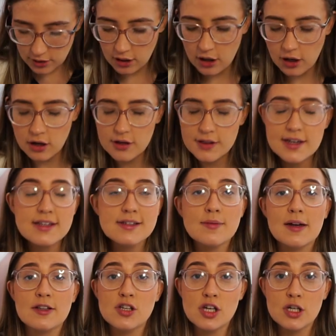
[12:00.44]
oh, these are
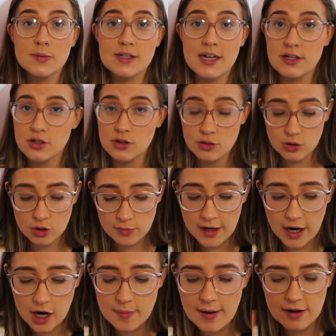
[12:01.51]
my two potential
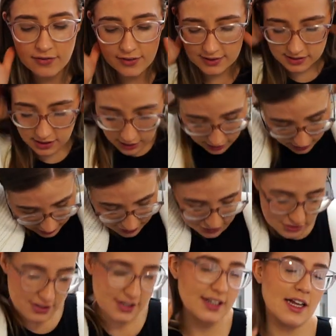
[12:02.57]
home outfits. I
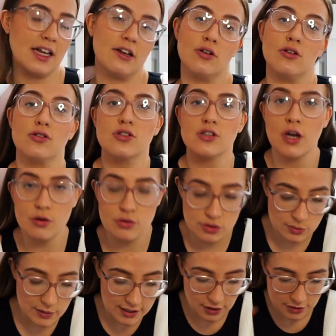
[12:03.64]
just think they'd look so
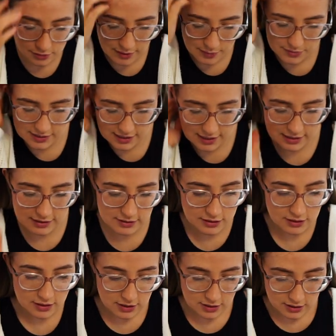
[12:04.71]
sweet on the website.
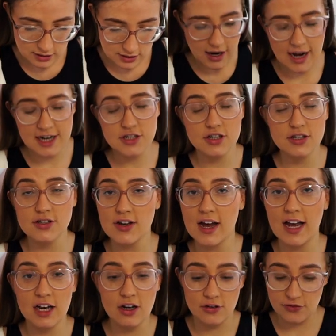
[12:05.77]
I just,
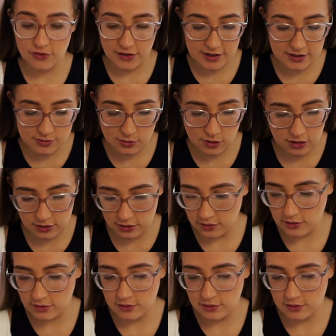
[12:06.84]
I love this one.